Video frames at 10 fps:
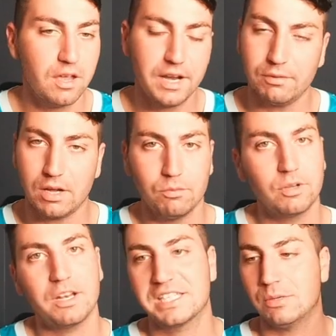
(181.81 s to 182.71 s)
anyway, we're
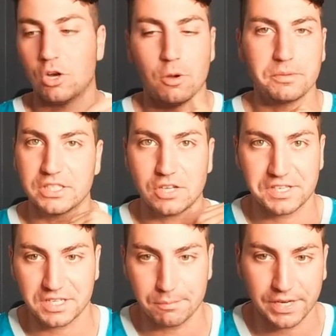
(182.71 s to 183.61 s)
gonna see what helmets these guys
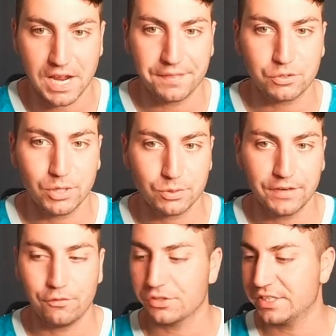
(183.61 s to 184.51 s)
are gonna bring out in the
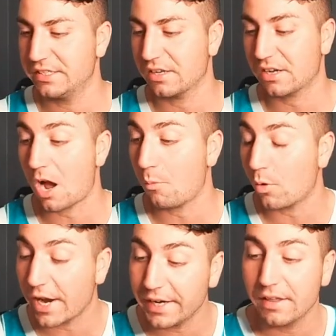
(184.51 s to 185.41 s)
2024 season. I can't
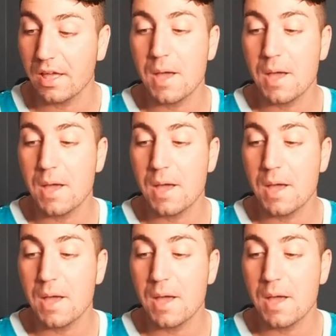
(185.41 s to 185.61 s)
wait.